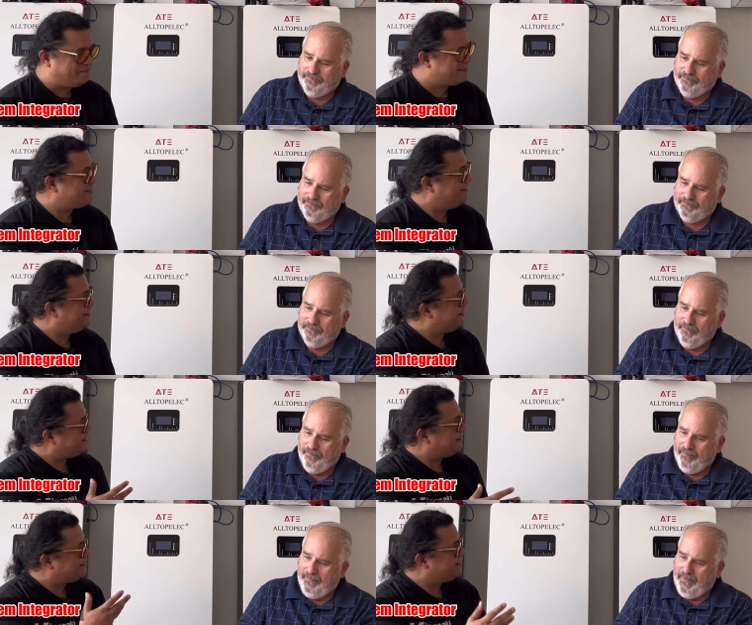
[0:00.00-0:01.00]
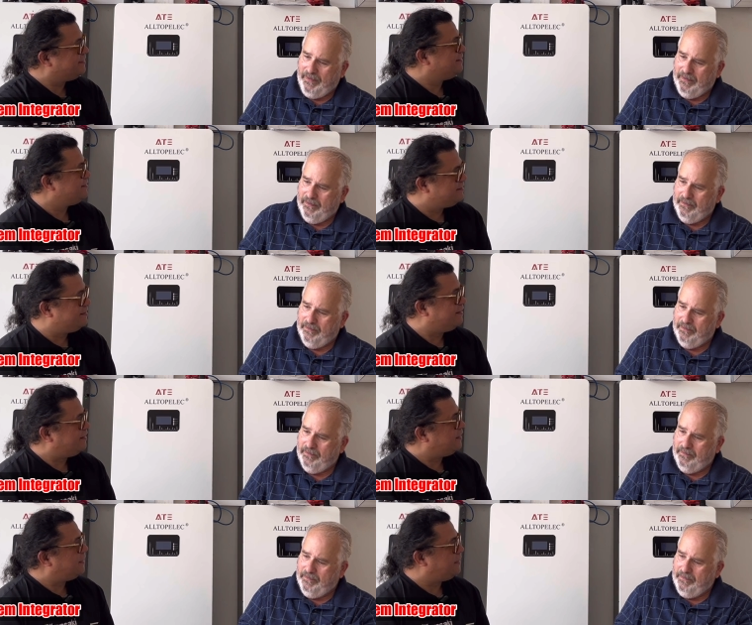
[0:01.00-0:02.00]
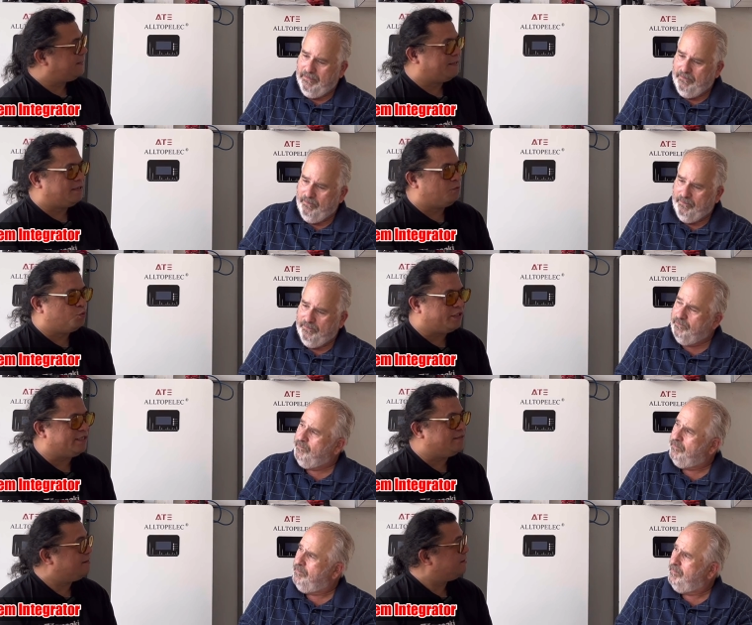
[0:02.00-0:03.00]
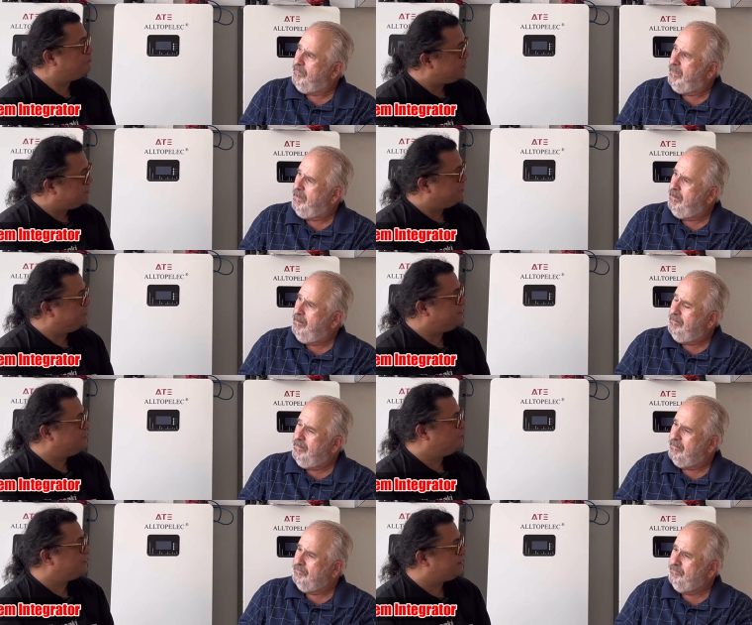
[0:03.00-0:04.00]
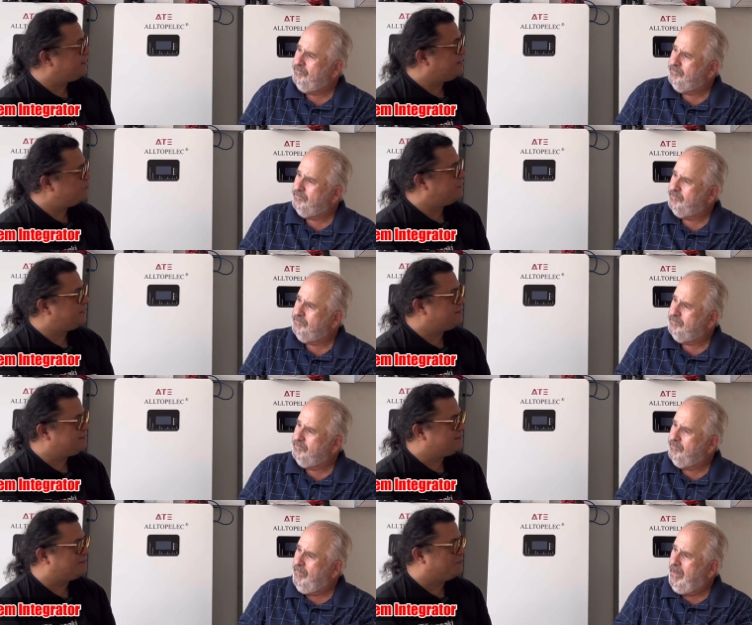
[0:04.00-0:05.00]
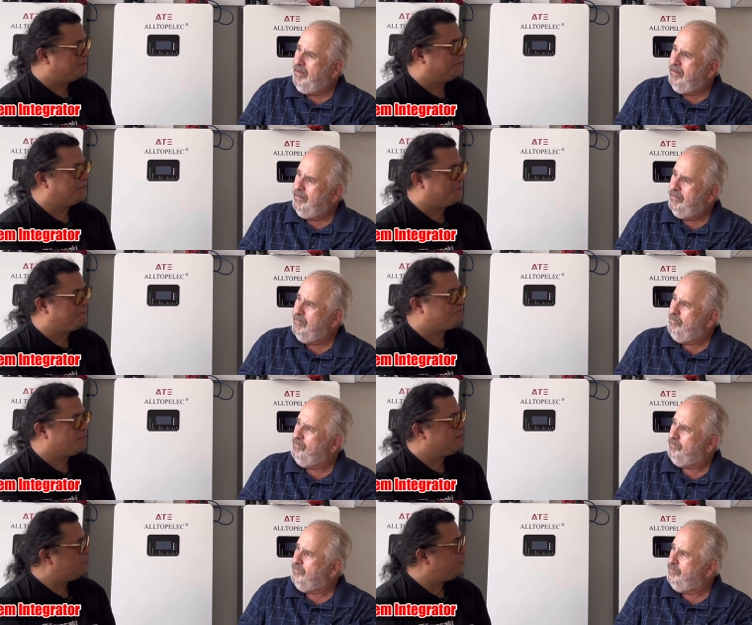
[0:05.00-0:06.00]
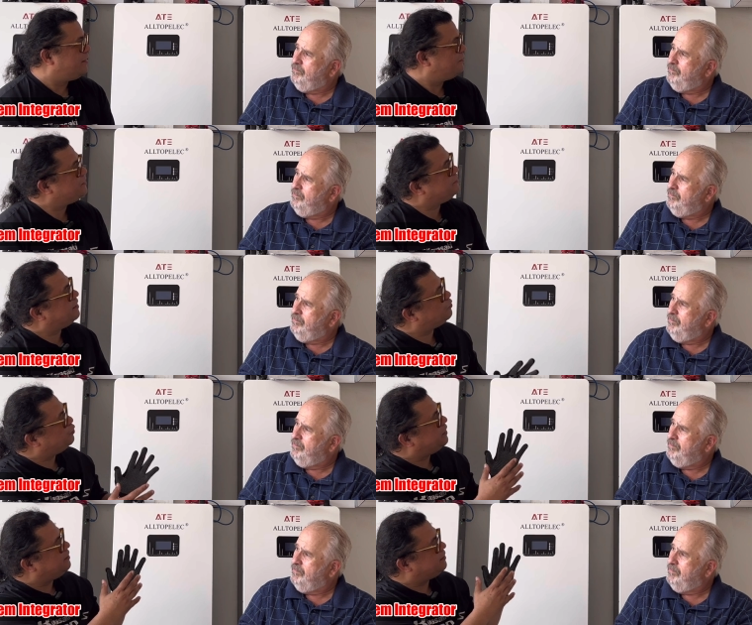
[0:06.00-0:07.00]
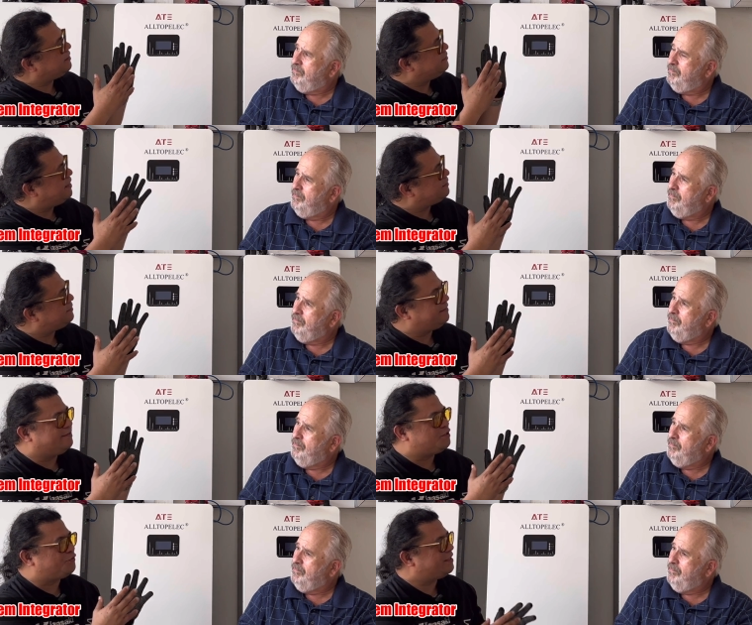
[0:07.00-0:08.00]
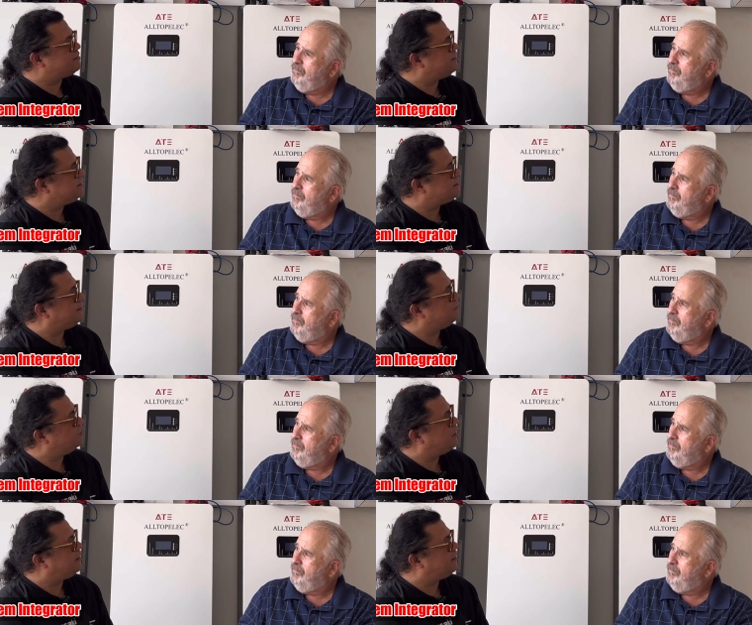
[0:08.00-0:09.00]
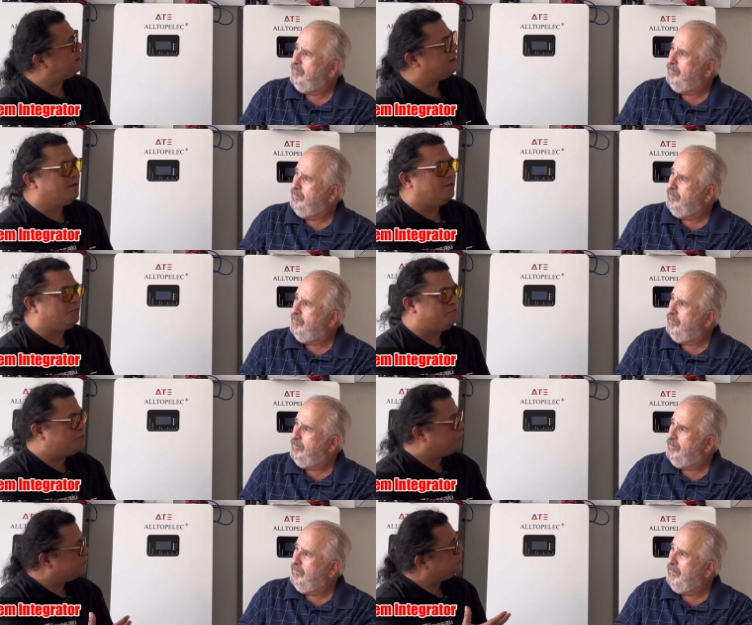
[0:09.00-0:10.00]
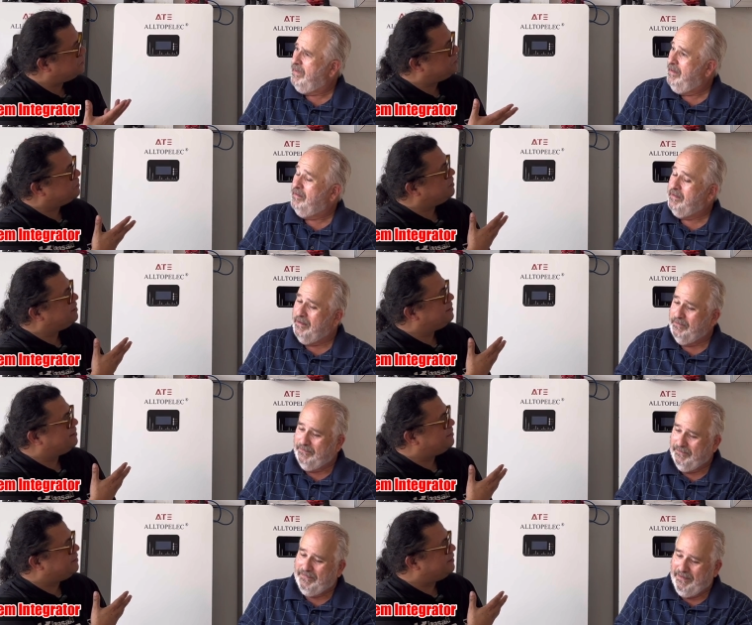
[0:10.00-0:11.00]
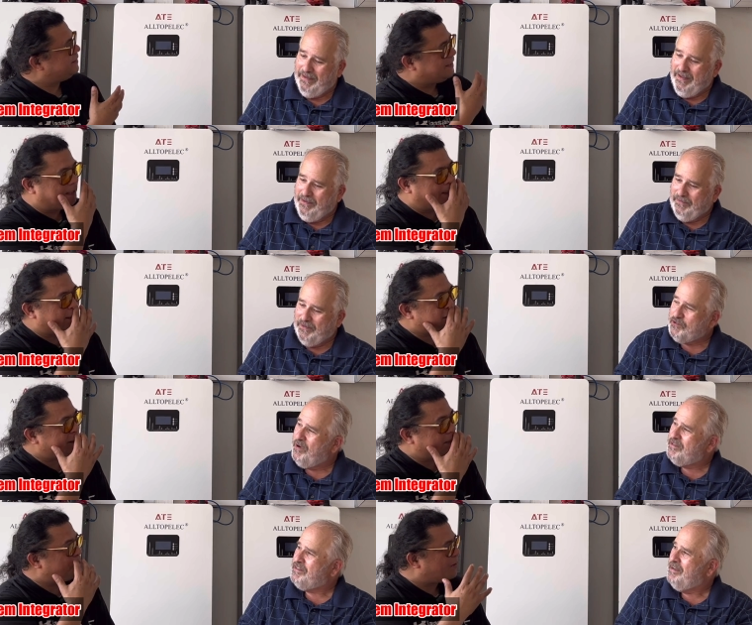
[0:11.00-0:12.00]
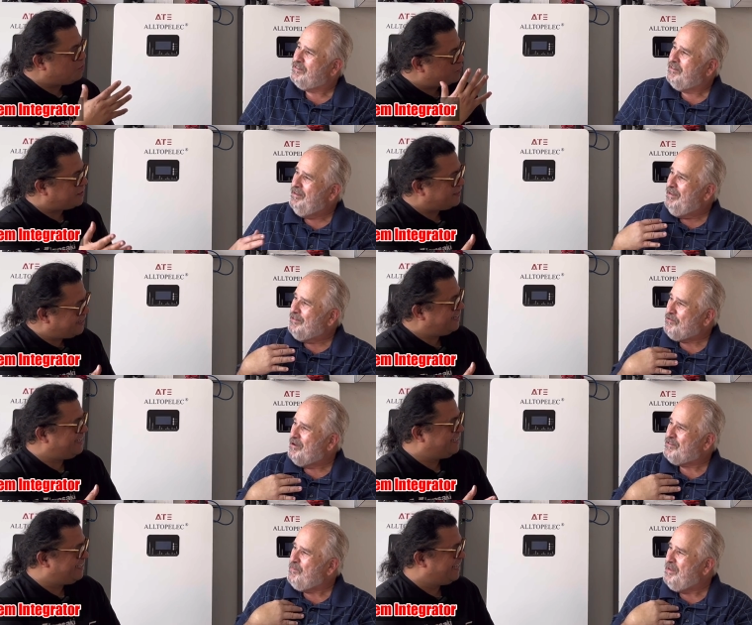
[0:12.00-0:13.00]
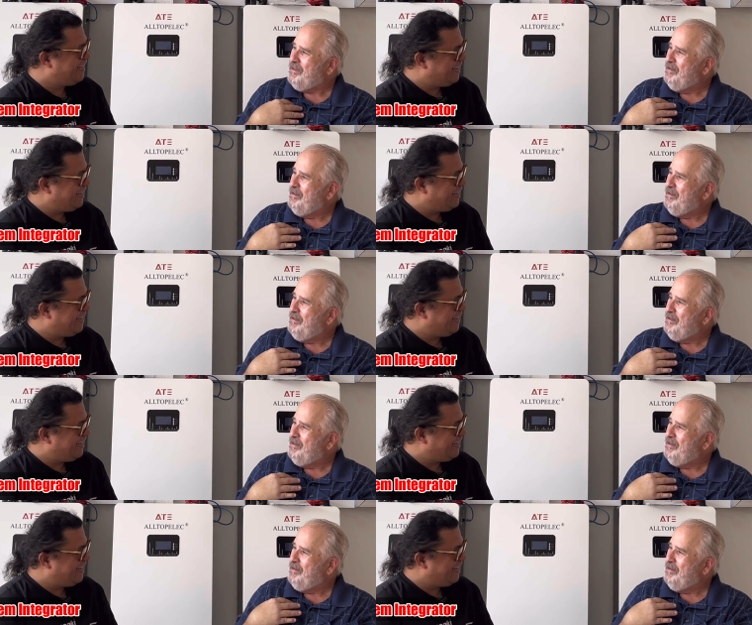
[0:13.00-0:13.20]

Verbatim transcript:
Speaker 1: affects the the working uh, period, yeah. the working hour. So we're happy that we conducted the stress test and uh, we've showed you yeah. the, the exceeding stress power. Stressed me.